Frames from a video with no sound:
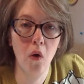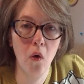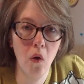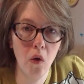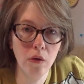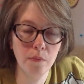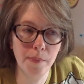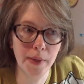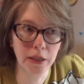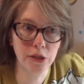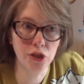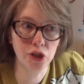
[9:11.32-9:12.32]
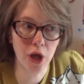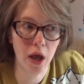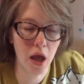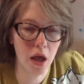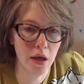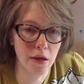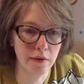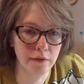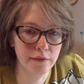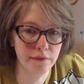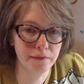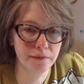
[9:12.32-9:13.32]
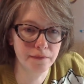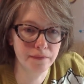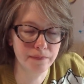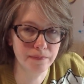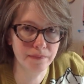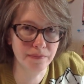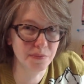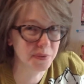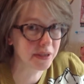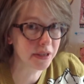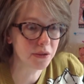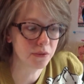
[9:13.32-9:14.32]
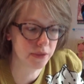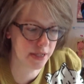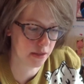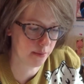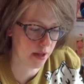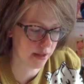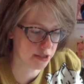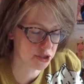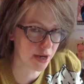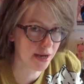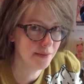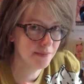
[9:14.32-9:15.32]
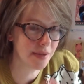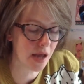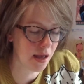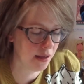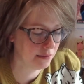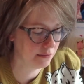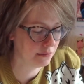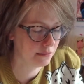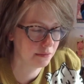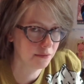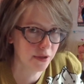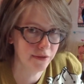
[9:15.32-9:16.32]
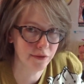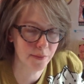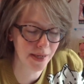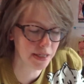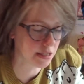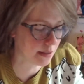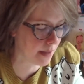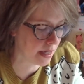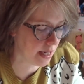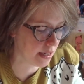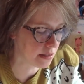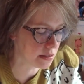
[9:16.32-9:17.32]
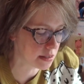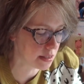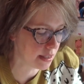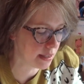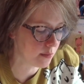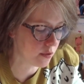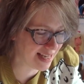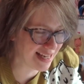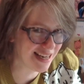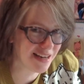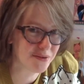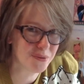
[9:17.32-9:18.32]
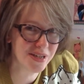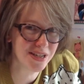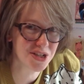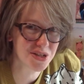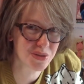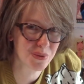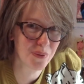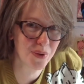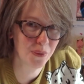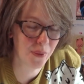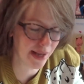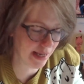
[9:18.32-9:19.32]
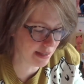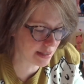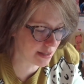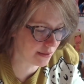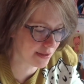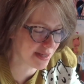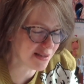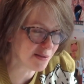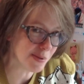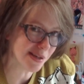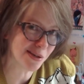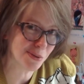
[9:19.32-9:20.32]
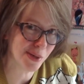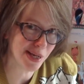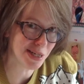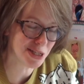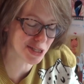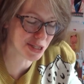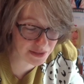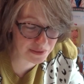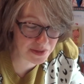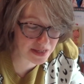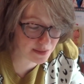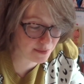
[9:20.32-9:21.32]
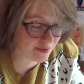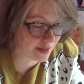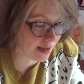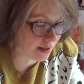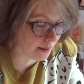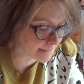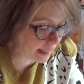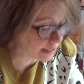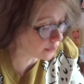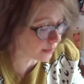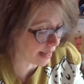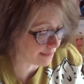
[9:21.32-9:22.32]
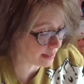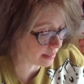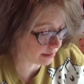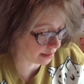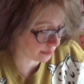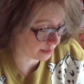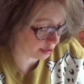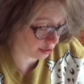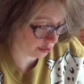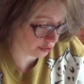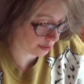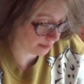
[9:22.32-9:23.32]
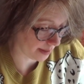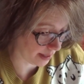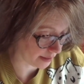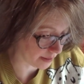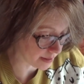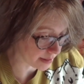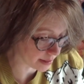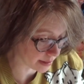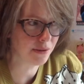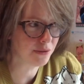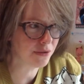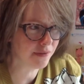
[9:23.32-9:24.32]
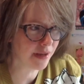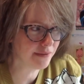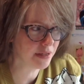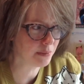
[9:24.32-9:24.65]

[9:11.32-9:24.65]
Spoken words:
whole bunch of really old nail polish. I am not one for painting my nails anymore, and I never want to just throw it away. So this could be a good way to just use some of it up. I don't have any liquid detergent bottles. I don't know if I have any